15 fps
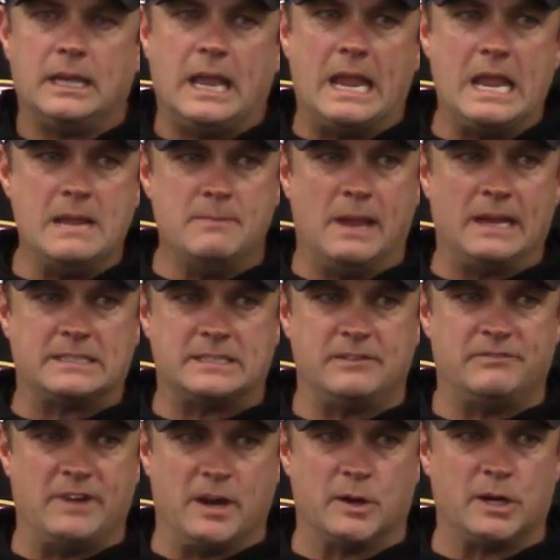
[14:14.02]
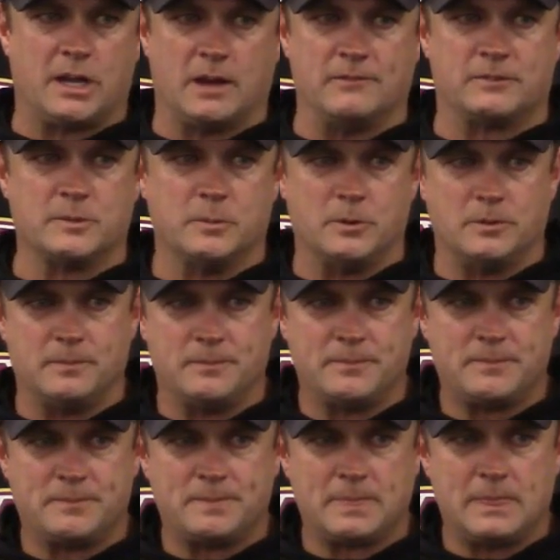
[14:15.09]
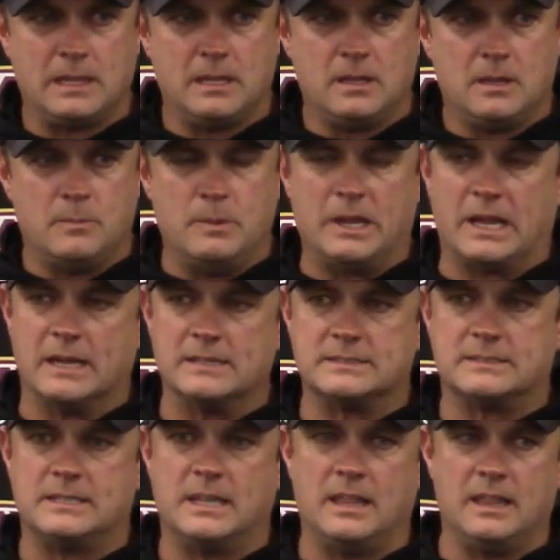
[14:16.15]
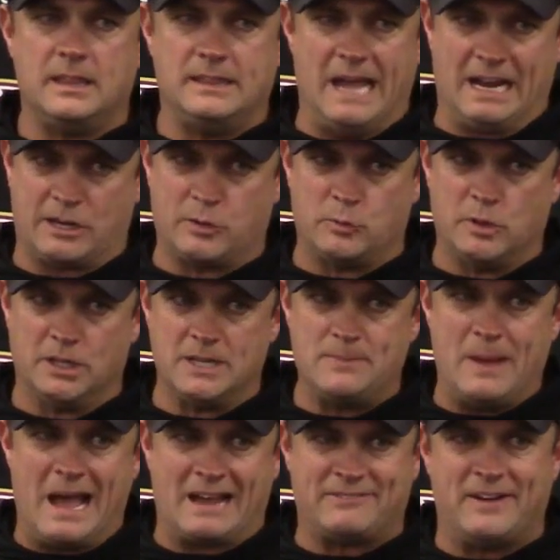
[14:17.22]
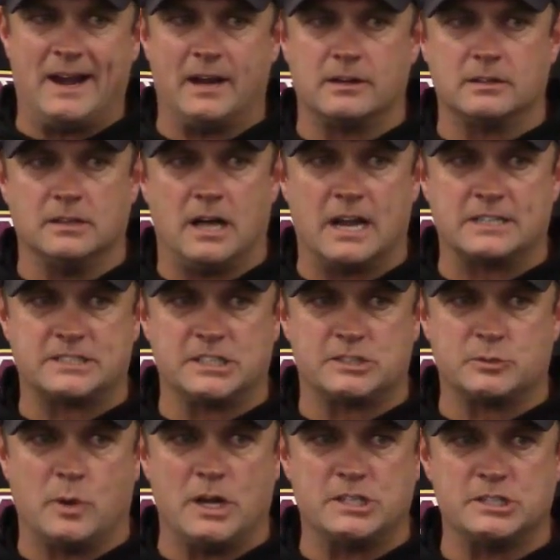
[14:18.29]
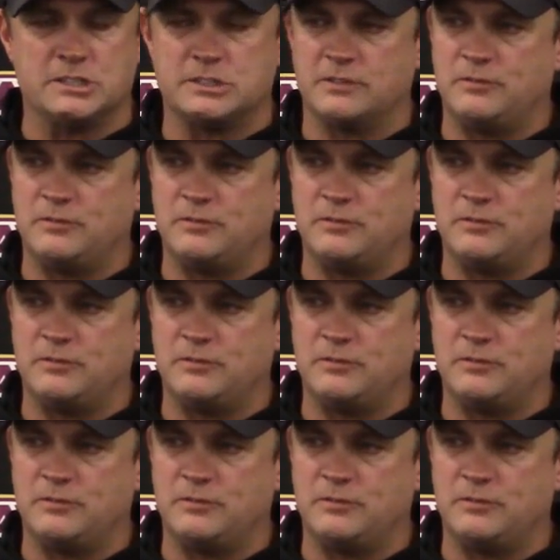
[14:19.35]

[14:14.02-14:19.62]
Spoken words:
He makes it very comfortable because that could really backfire in a lot of situations.